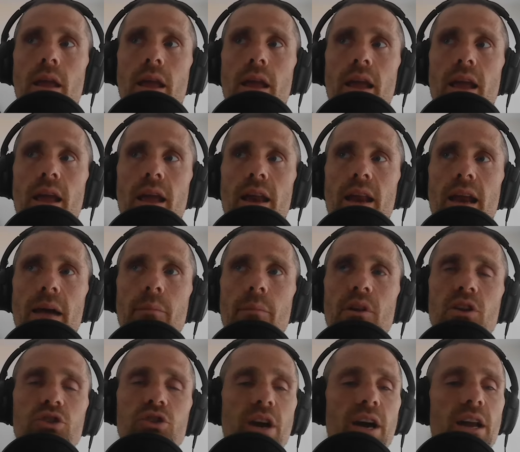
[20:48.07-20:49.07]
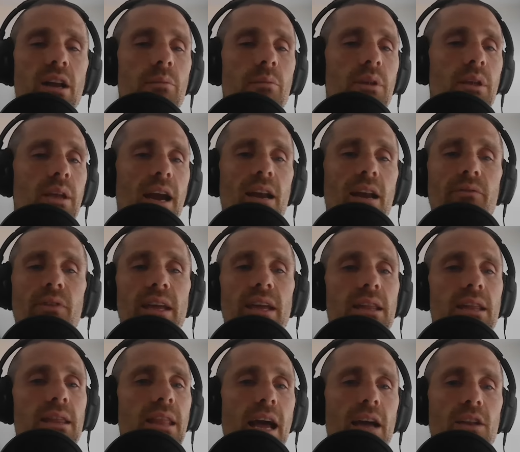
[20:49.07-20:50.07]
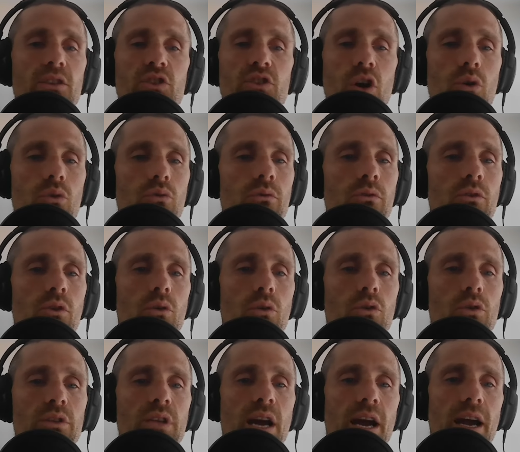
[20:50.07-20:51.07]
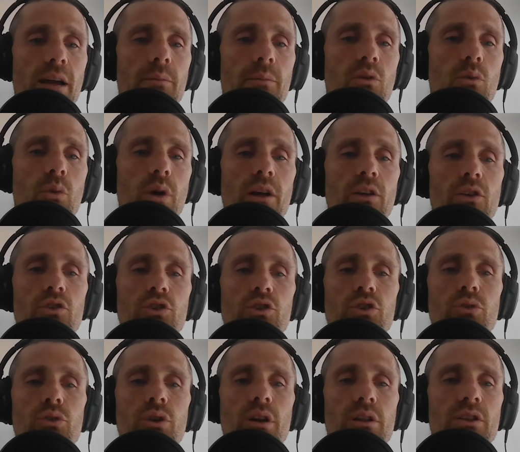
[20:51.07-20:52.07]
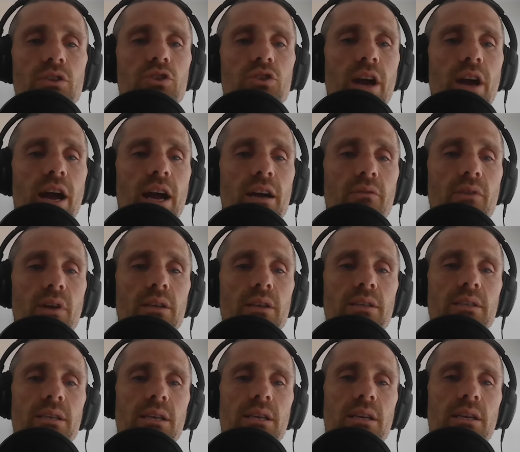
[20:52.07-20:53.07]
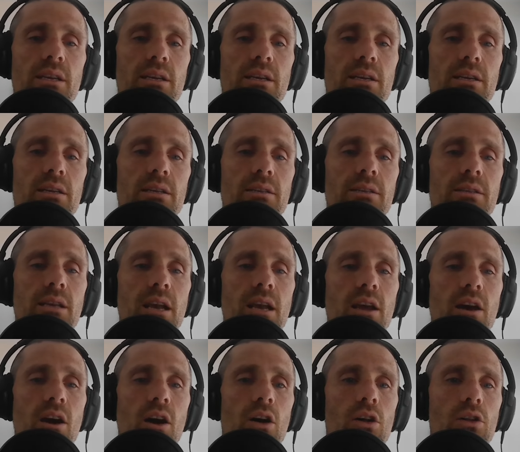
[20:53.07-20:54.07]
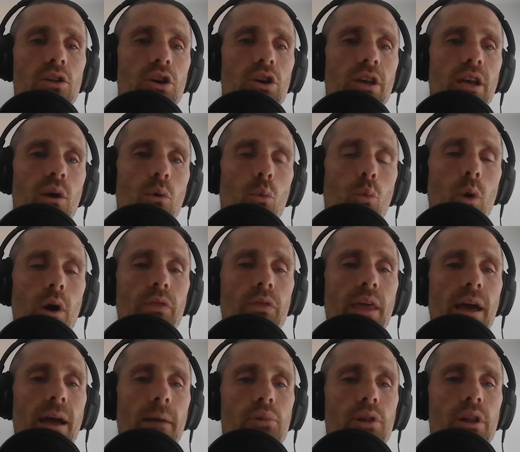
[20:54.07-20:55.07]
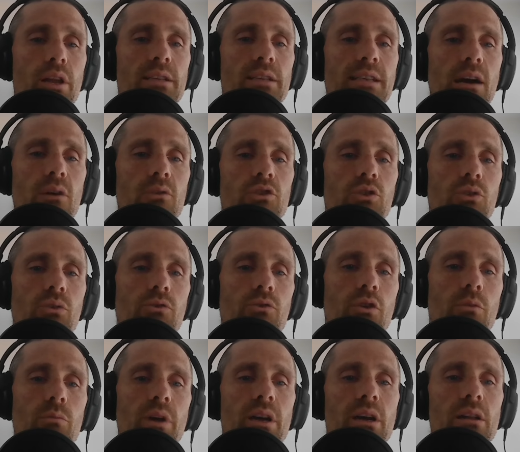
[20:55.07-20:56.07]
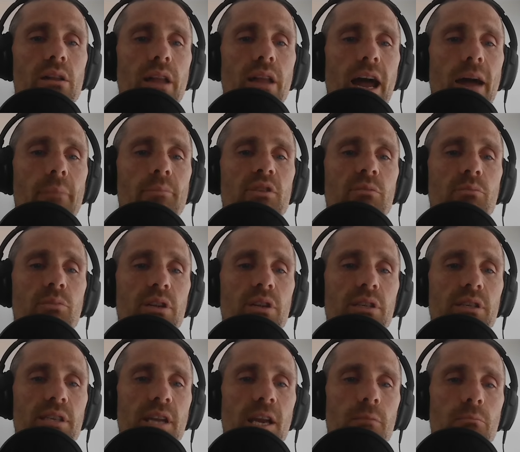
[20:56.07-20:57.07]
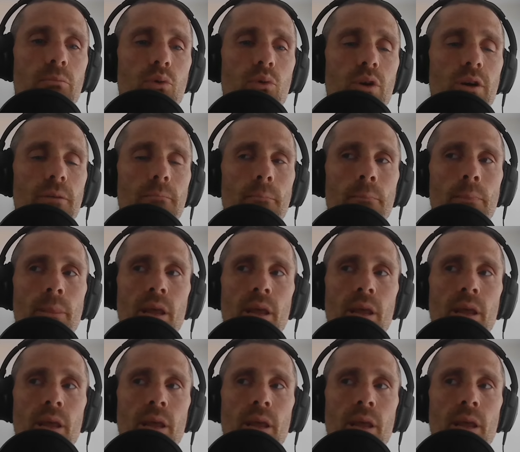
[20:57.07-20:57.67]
and I'm going to try to be kind of in that zone the whole time. And the way I usually do it on these track events is I'll look at what that plays out to from like a lap split standpoint.